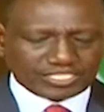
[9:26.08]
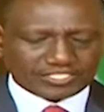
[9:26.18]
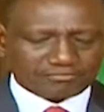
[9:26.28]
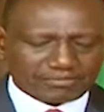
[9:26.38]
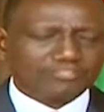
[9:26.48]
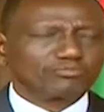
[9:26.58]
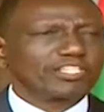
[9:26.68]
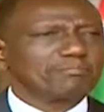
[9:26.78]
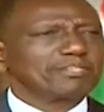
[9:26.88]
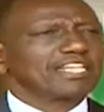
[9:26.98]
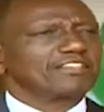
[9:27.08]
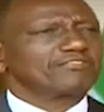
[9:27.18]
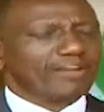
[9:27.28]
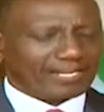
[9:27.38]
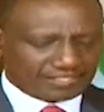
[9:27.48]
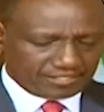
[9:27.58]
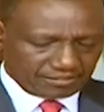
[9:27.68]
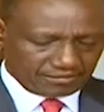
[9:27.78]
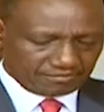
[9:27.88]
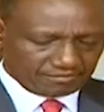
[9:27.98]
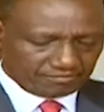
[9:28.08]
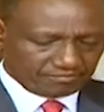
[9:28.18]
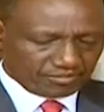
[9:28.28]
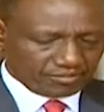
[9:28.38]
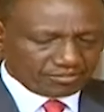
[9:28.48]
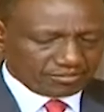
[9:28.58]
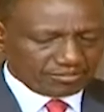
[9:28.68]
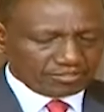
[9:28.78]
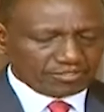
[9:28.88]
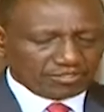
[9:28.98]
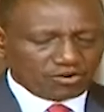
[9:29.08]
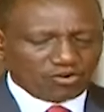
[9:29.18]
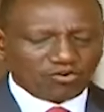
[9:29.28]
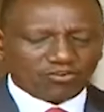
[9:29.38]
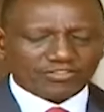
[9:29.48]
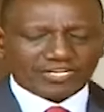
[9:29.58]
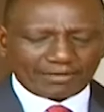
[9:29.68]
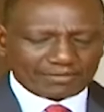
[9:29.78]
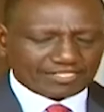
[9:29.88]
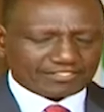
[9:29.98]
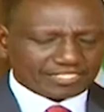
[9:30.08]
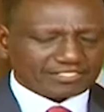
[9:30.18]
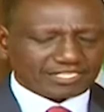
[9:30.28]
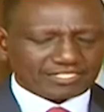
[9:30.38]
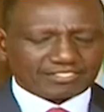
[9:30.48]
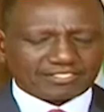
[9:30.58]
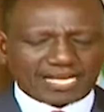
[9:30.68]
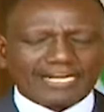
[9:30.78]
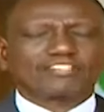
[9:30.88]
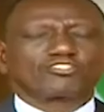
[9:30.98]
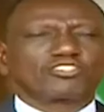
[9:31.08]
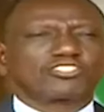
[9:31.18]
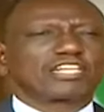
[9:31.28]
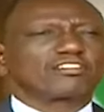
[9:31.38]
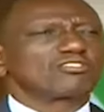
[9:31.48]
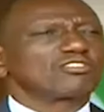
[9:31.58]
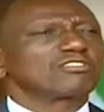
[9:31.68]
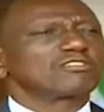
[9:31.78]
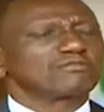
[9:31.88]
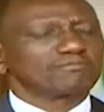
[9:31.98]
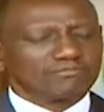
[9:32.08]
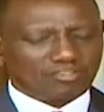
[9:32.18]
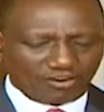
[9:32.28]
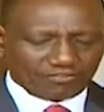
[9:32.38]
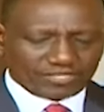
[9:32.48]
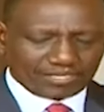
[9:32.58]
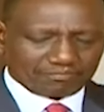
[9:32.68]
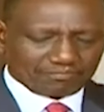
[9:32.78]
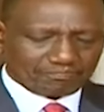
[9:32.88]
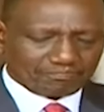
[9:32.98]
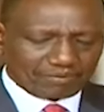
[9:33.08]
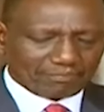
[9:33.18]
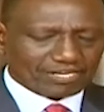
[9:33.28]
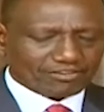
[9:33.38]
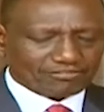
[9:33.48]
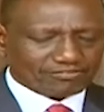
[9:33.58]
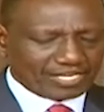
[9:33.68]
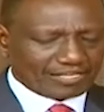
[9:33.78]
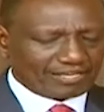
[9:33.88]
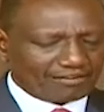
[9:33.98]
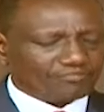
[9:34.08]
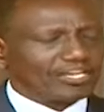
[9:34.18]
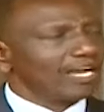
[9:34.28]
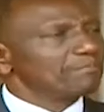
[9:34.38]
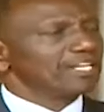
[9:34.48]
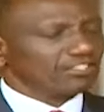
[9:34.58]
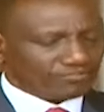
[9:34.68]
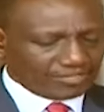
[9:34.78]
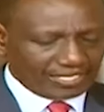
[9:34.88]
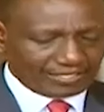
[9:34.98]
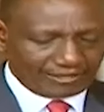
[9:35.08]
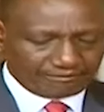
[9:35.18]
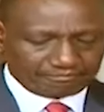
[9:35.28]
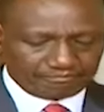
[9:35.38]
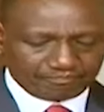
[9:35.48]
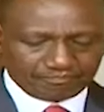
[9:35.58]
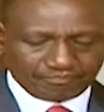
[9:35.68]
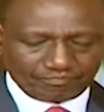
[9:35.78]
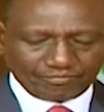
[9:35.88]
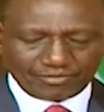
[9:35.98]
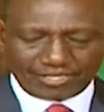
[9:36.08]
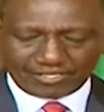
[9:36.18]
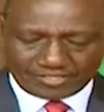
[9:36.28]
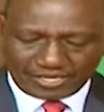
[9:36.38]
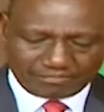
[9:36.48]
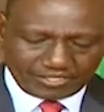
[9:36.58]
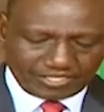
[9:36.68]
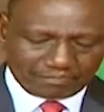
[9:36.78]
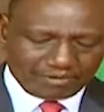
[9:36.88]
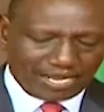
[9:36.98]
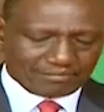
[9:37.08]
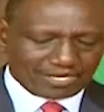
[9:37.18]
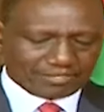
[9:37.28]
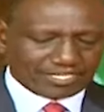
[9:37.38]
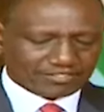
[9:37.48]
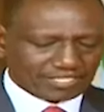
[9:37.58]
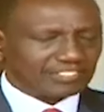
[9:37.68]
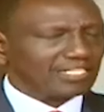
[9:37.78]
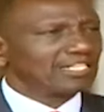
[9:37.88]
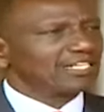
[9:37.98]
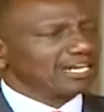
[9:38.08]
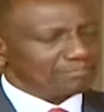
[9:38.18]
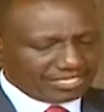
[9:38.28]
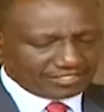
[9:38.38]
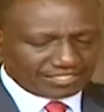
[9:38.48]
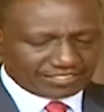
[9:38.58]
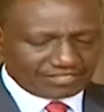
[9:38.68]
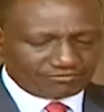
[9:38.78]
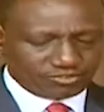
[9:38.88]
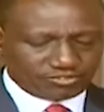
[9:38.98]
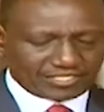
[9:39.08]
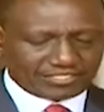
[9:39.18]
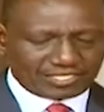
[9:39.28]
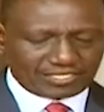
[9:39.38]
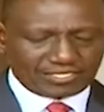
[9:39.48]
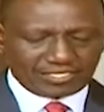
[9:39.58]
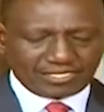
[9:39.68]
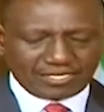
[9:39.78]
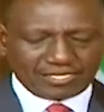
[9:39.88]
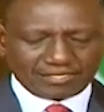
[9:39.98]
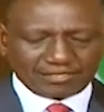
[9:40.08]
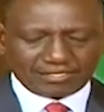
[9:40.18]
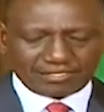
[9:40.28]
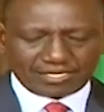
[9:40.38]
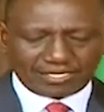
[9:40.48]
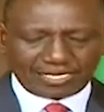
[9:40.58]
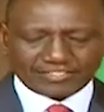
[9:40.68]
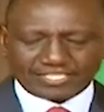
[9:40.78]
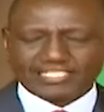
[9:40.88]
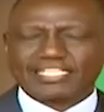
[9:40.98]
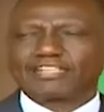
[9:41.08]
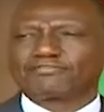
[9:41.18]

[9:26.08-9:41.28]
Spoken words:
to dismiss with immediate effect all the cabinet secretaries and attorney general of the Republic of Kenya, of the Cabinet of Kenya, except the Prime Cabinet Secretary and Cabinet Secretary for Secretary and